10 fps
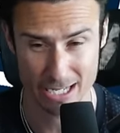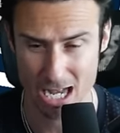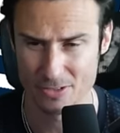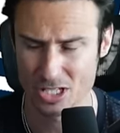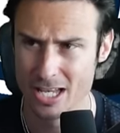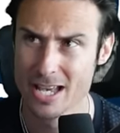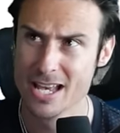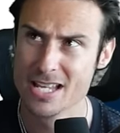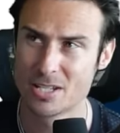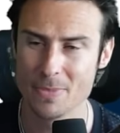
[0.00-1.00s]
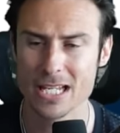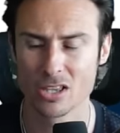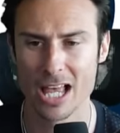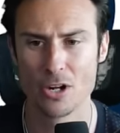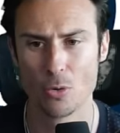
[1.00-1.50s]
Obviously, to me,
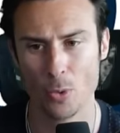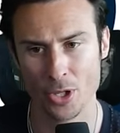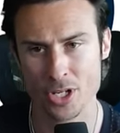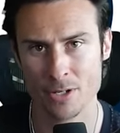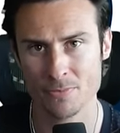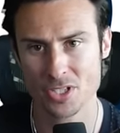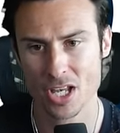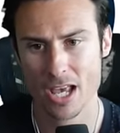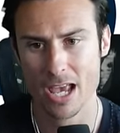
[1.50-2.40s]
Leonard Williams